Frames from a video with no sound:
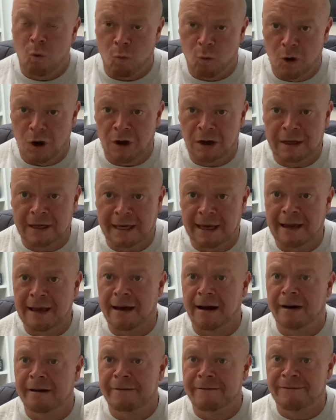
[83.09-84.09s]

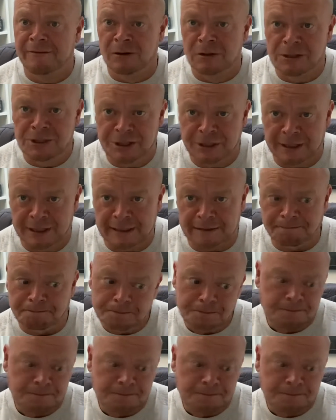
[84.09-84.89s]
working and functioning.